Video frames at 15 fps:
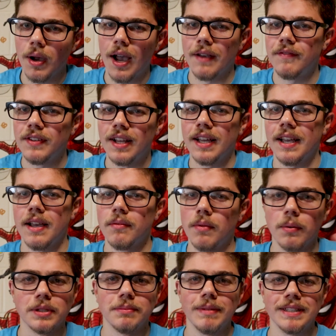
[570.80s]
feel like what
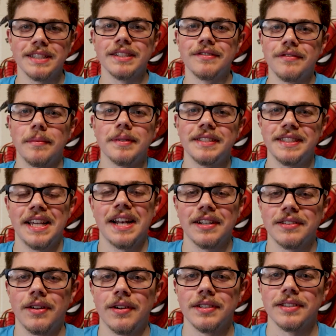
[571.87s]
was missing from the Santa
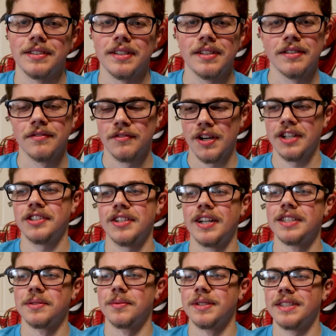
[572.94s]
Claus
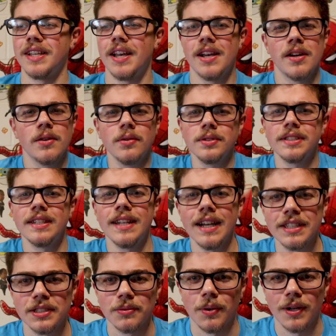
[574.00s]
franchise was, who's the
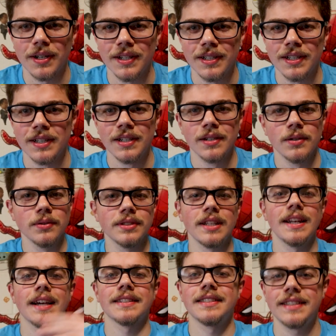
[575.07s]
next one? Who's the
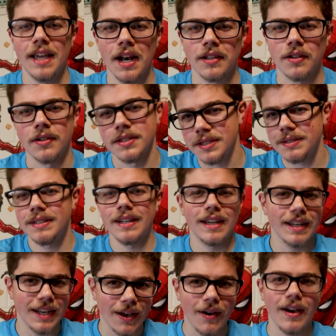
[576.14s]
next Santa Claus?
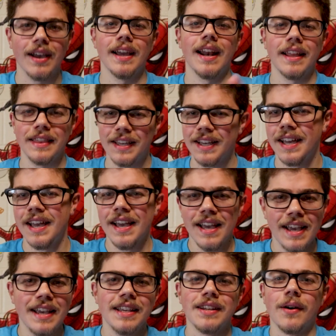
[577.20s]
Now, and I think,
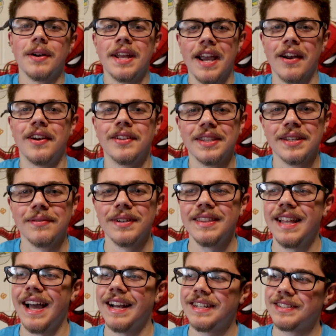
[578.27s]
inherently with
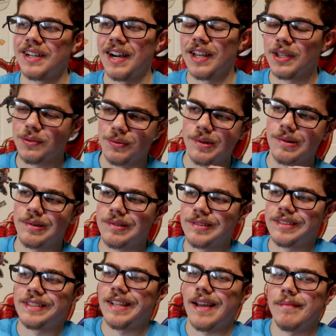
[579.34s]
that, you're kind of well,
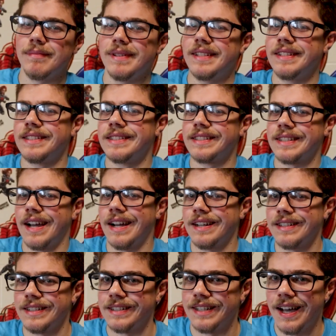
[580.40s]
does that mean
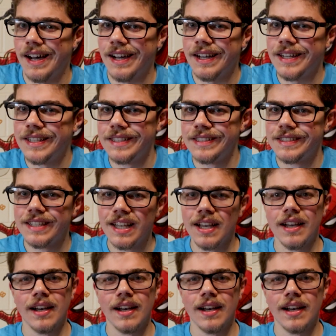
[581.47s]
Scott dies?